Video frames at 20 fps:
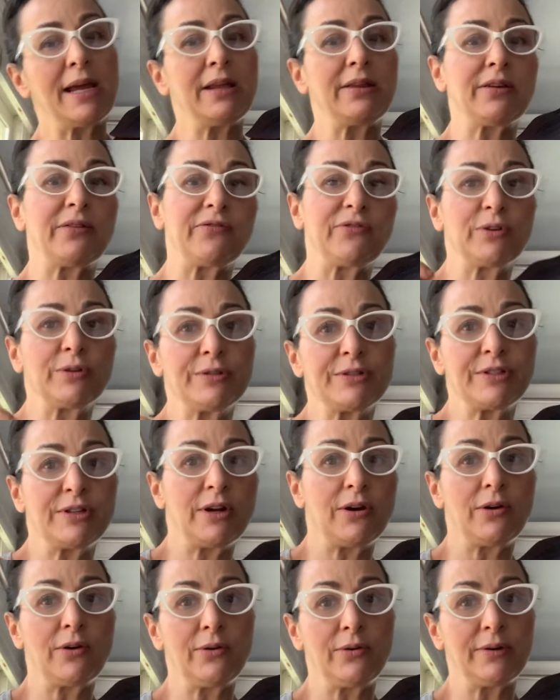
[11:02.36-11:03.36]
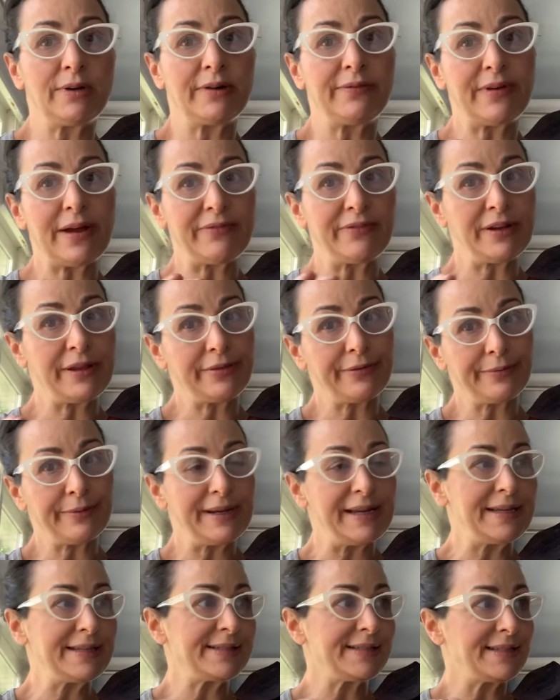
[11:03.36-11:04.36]
the first note of every
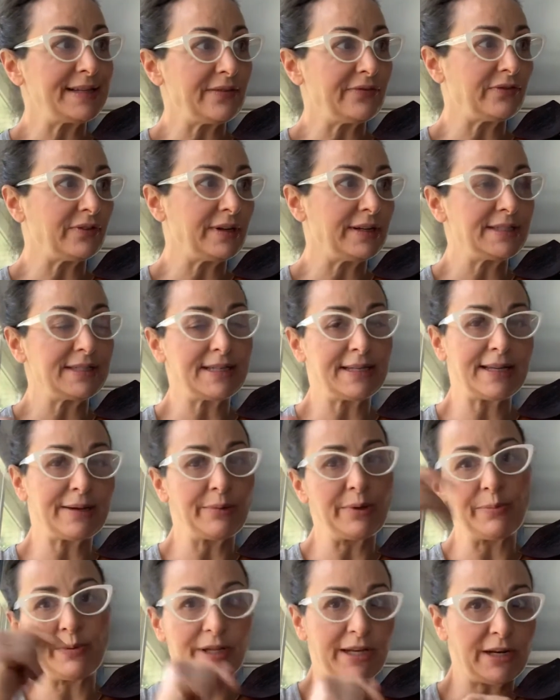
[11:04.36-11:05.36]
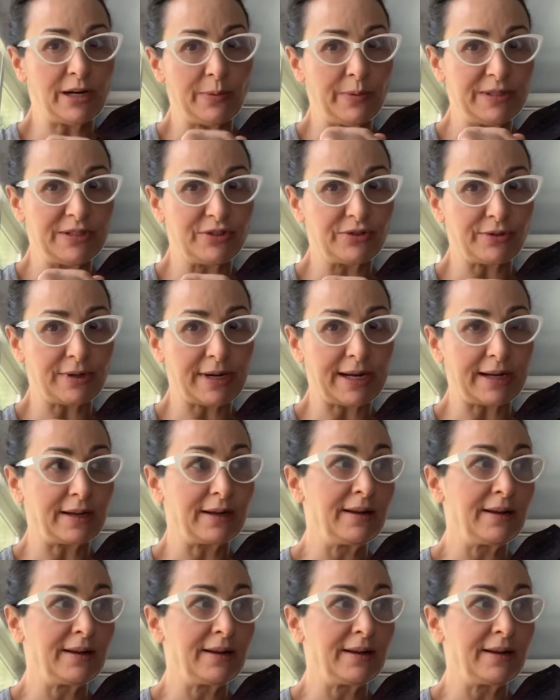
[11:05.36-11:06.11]
3 is different and then we play an open string.